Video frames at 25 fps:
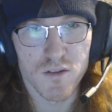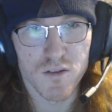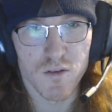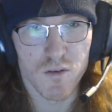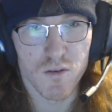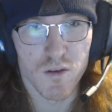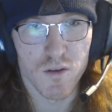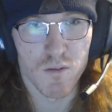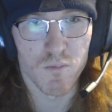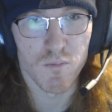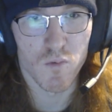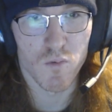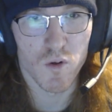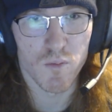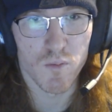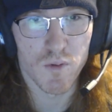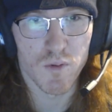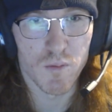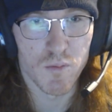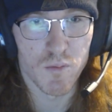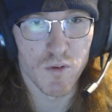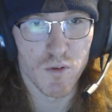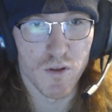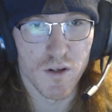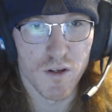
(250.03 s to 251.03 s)
So then more
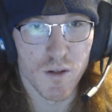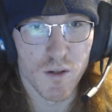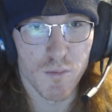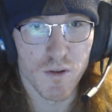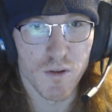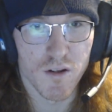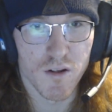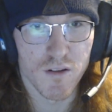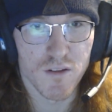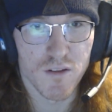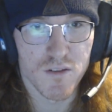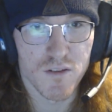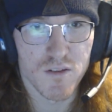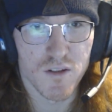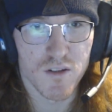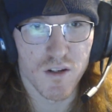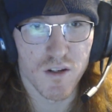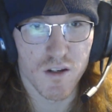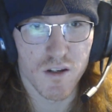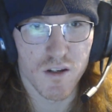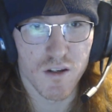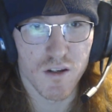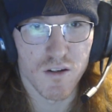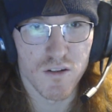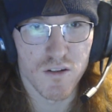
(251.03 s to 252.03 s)
people end up getting
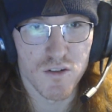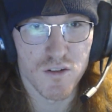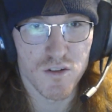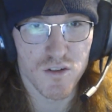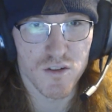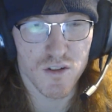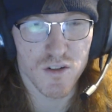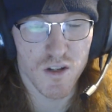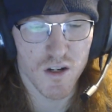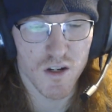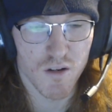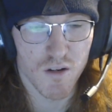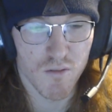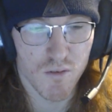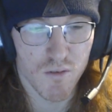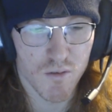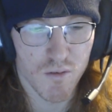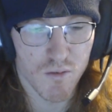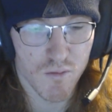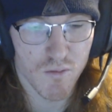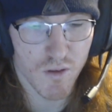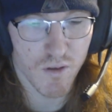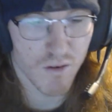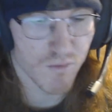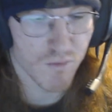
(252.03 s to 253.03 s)
sick and it's just kind of a
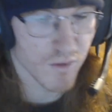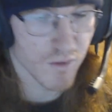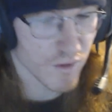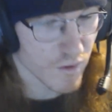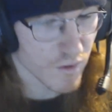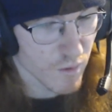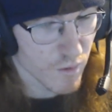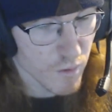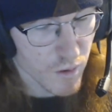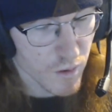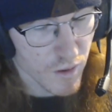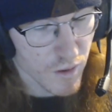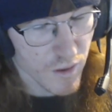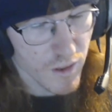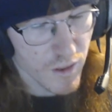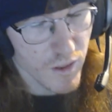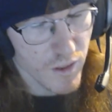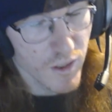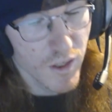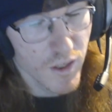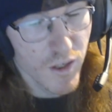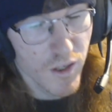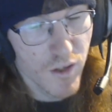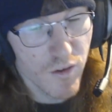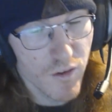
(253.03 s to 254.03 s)
revolving door.
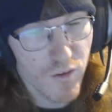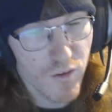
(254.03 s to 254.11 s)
